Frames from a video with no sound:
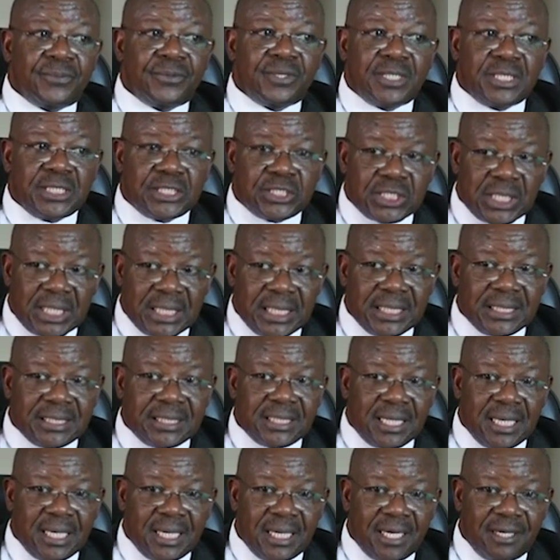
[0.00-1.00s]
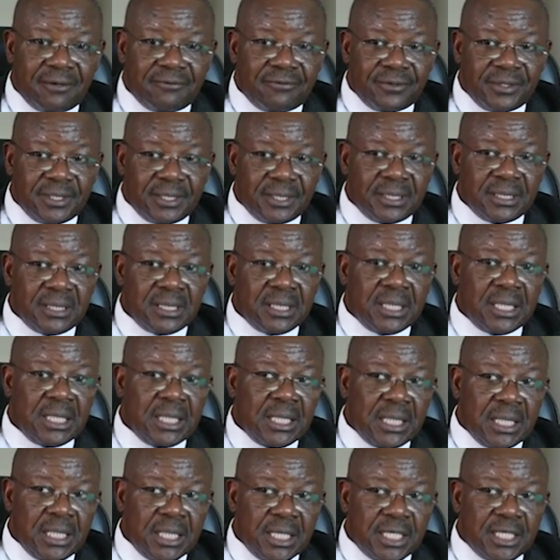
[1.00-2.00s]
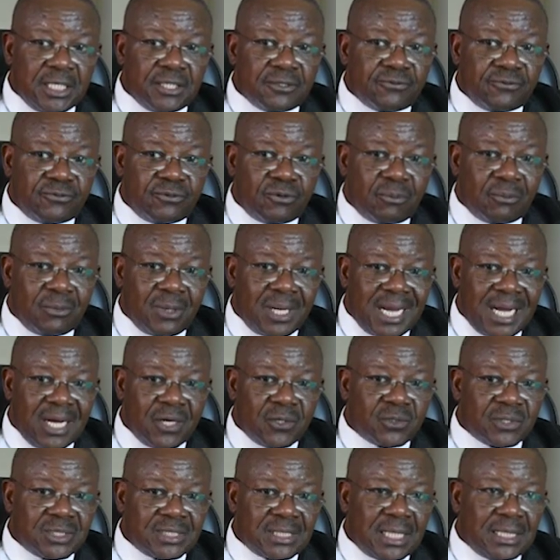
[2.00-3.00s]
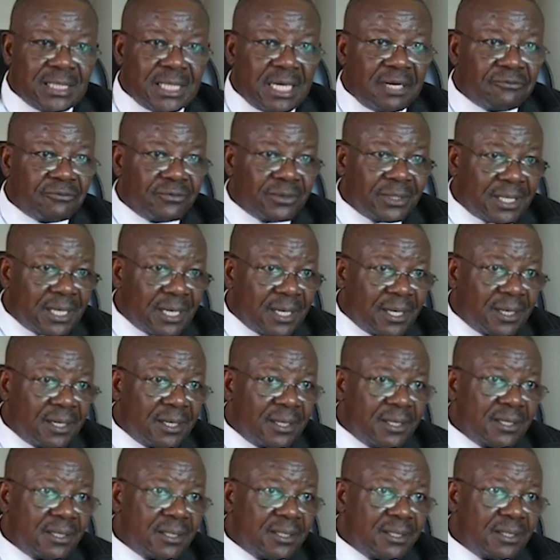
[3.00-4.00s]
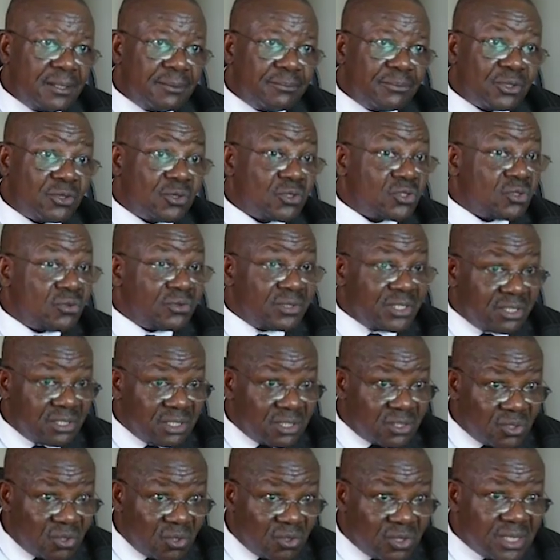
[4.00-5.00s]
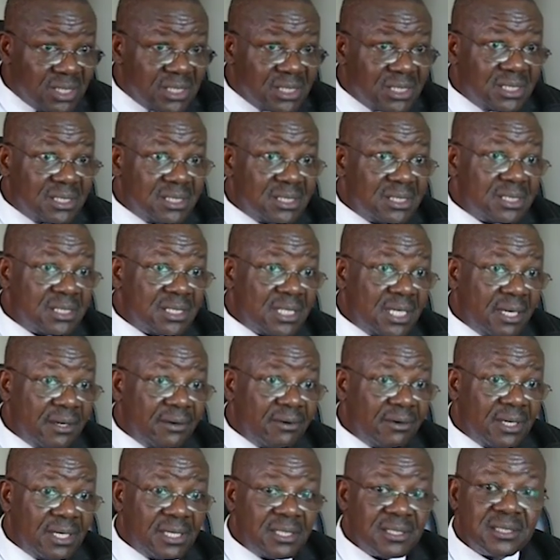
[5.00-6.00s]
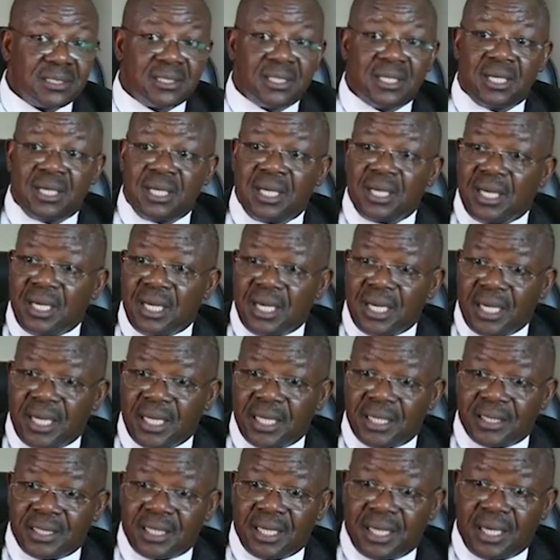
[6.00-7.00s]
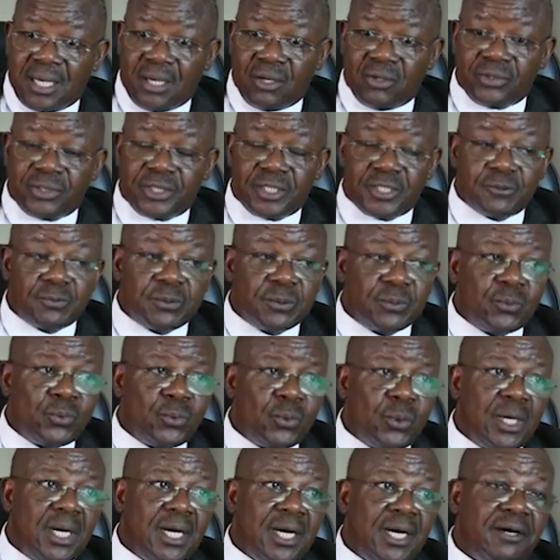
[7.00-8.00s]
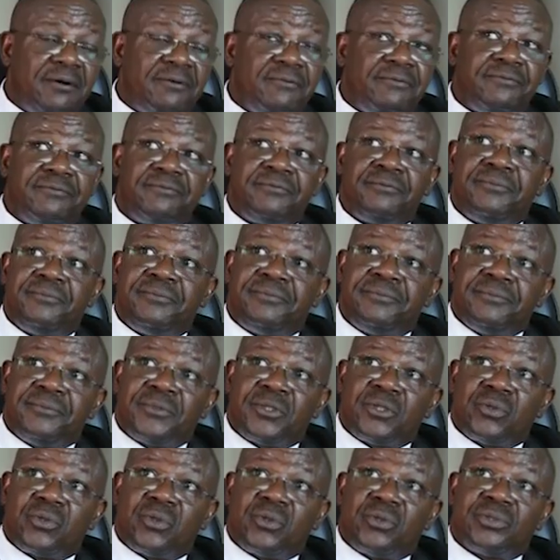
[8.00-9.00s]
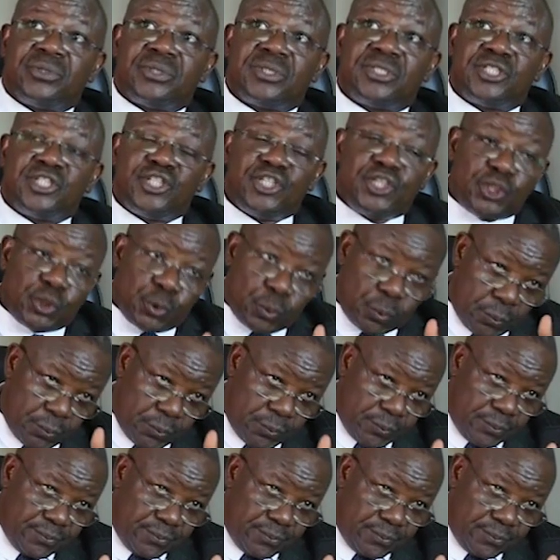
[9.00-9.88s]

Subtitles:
the challenge they are having is from outside Africa because of the resources in these areas and how these people have continued